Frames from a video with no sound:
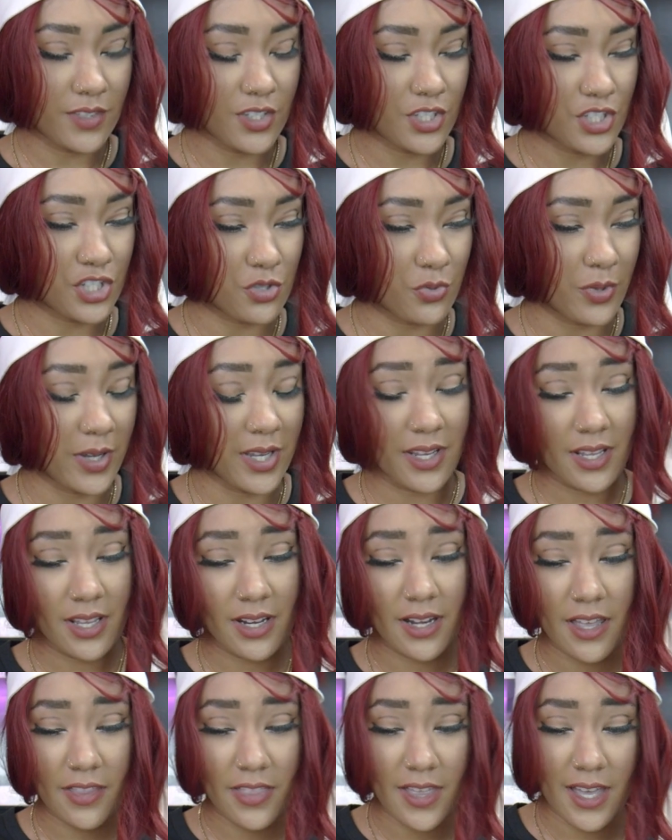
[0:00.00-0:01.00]
Sweet,
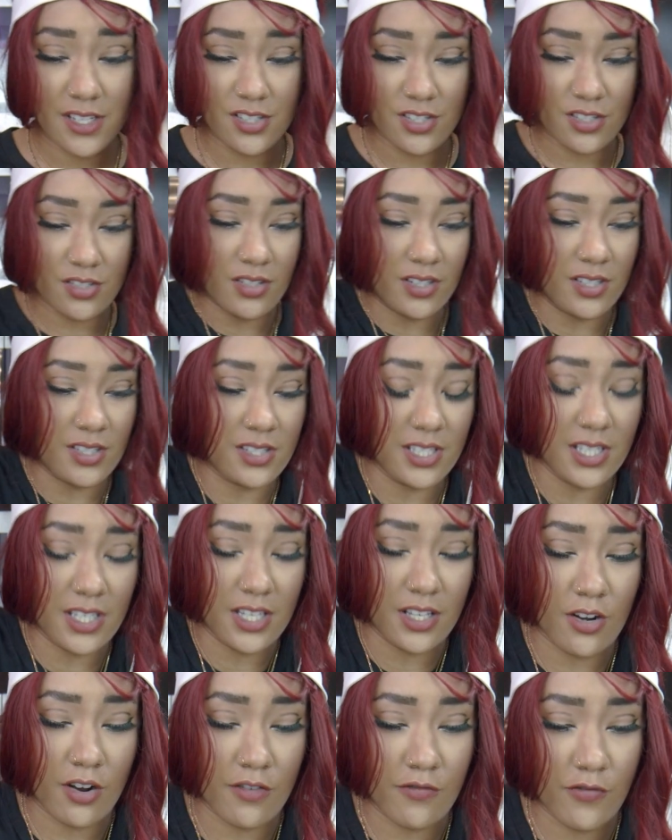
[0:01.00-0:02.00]
and now that's just gonna
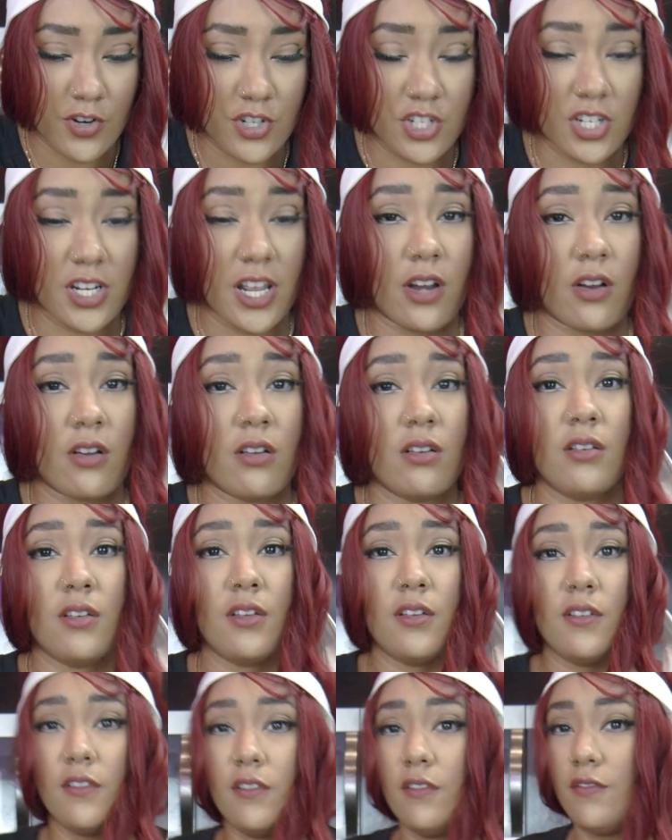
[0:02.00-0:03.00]
sit in our Frigidator
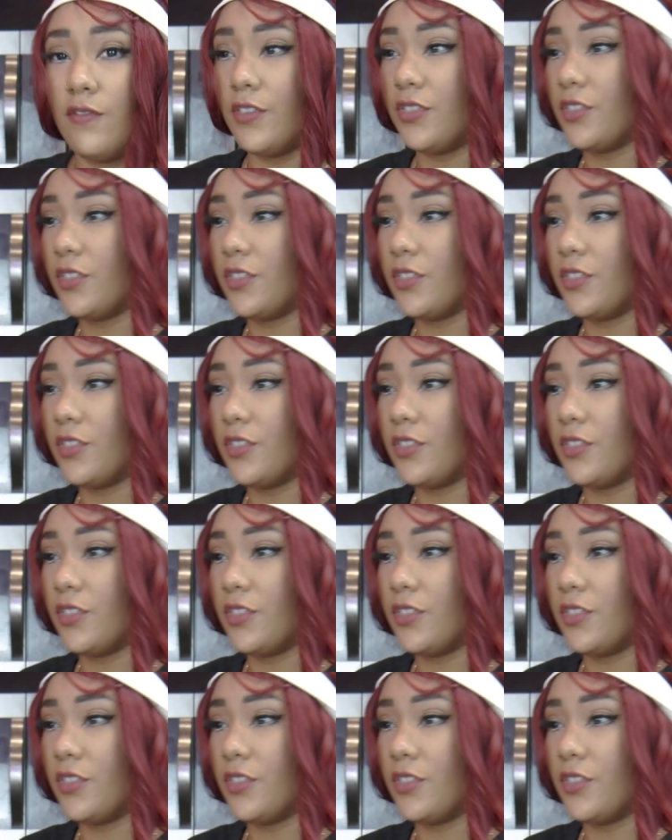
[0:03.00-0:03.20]
for